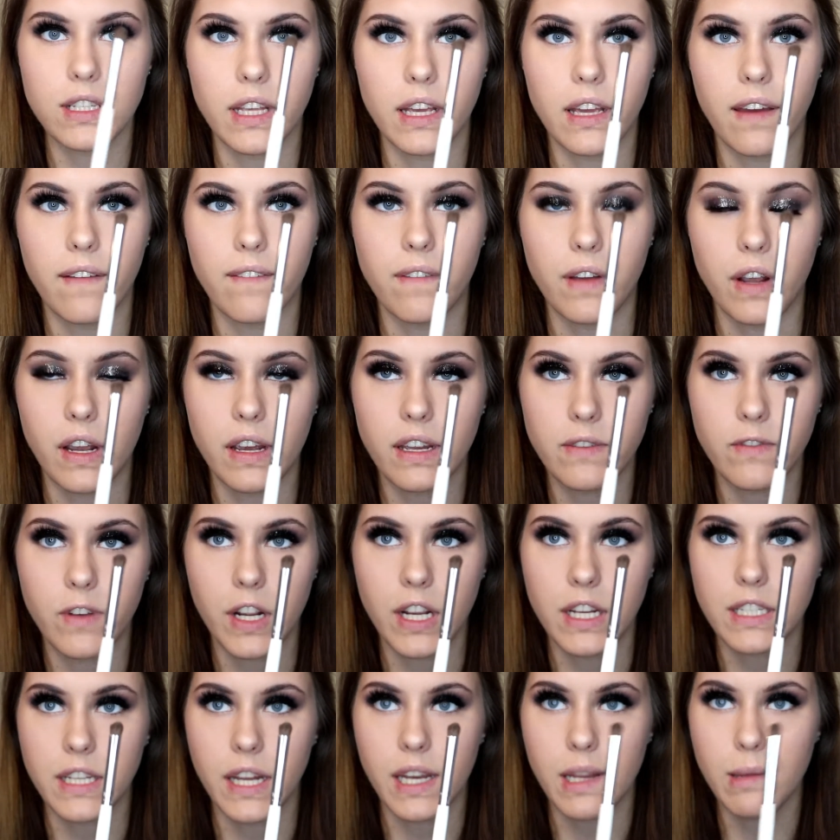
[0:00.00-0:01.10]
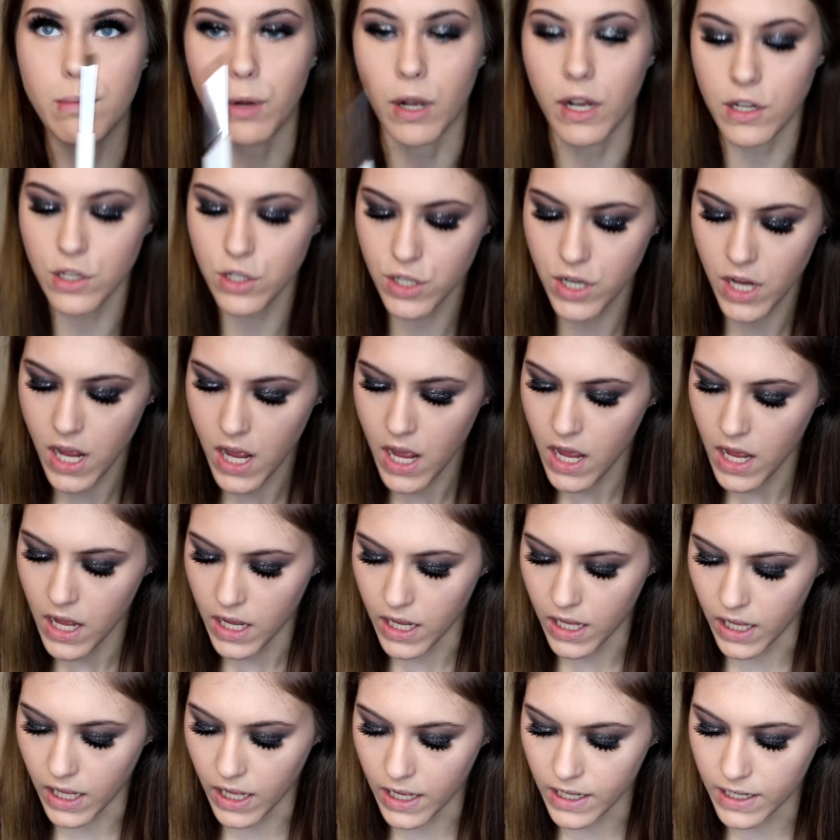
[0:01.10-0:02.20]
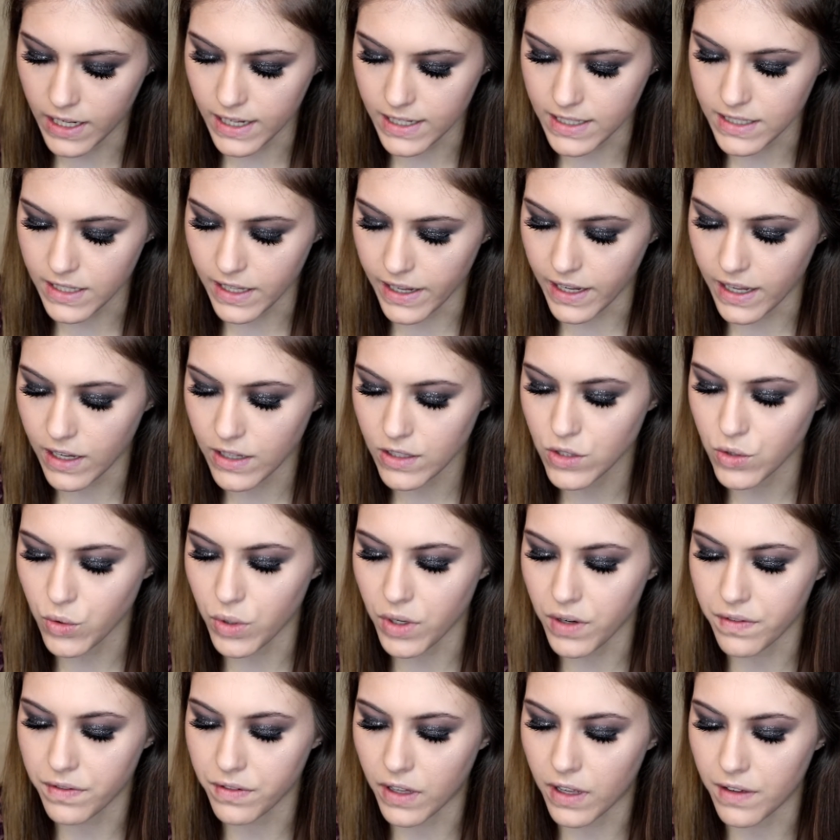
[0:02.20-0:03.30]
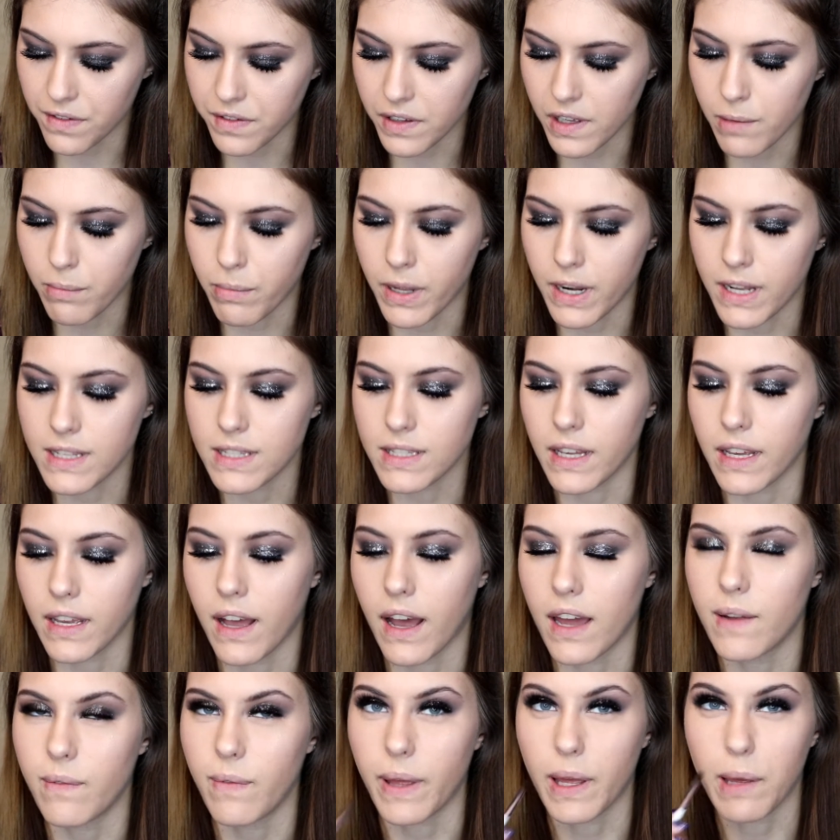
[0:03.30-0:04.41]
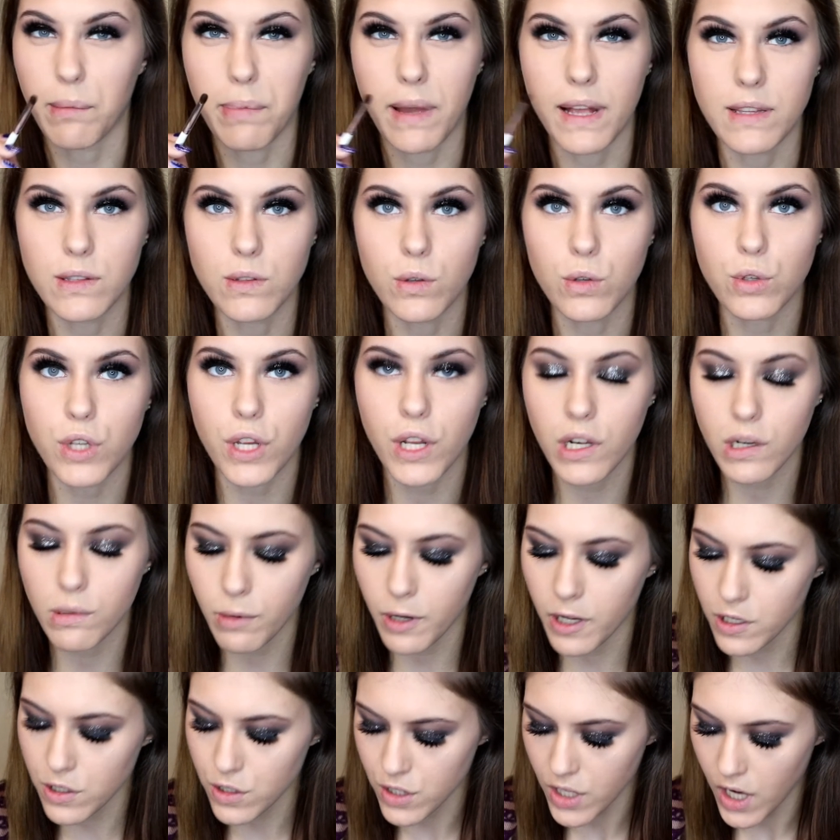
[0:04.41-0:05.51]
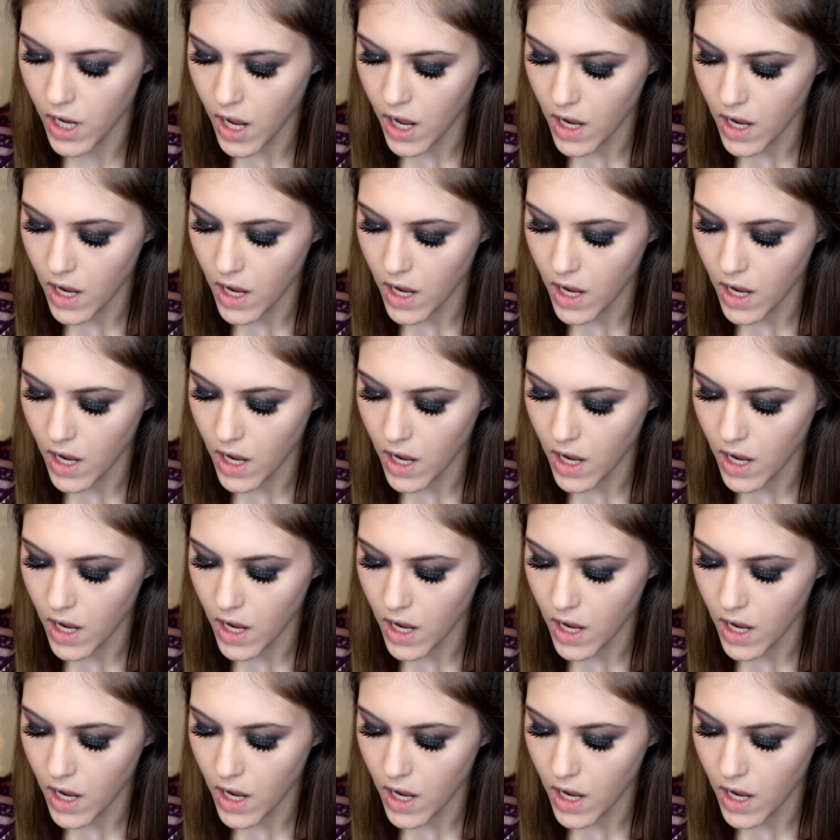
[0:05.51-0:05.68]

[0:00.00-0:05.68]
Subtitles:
like a very, very tiny brush. And it's like sort of fluffy, but it's like kind of like a pencil shader brush.